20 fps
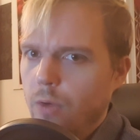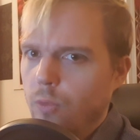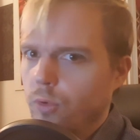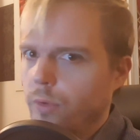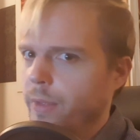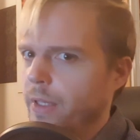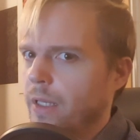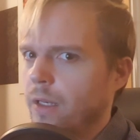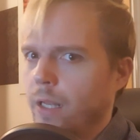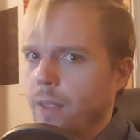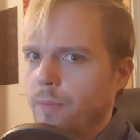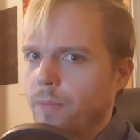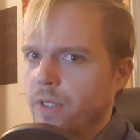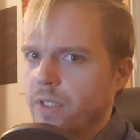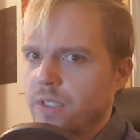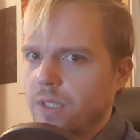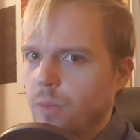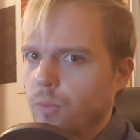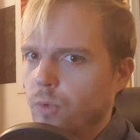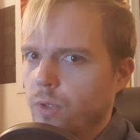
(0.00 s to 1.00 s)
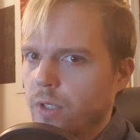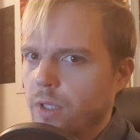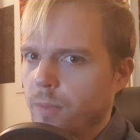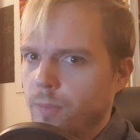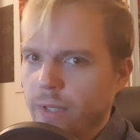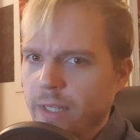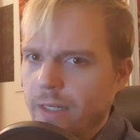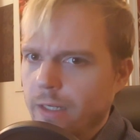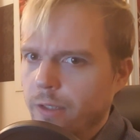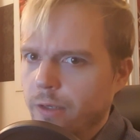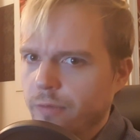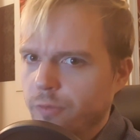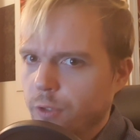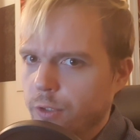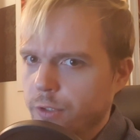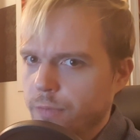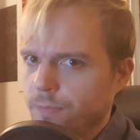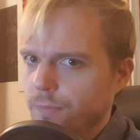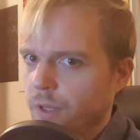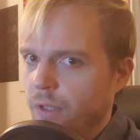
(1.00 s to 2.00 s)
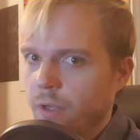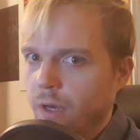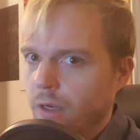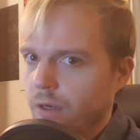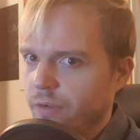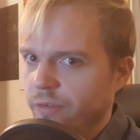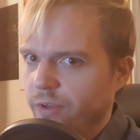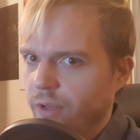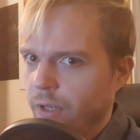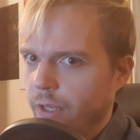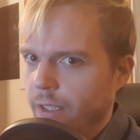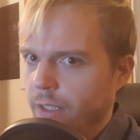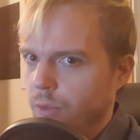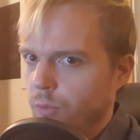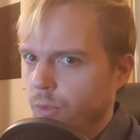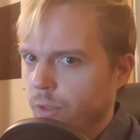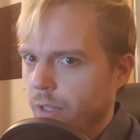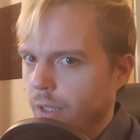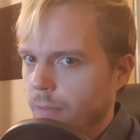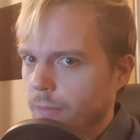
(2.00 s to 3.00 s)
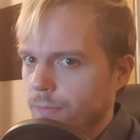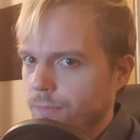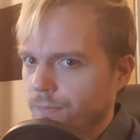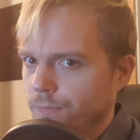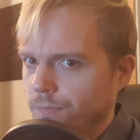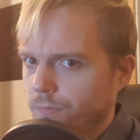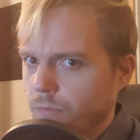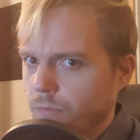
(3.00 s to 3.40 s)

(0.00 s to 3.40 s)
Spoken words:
We're being claimed by someone completely different and unaffiliated with them.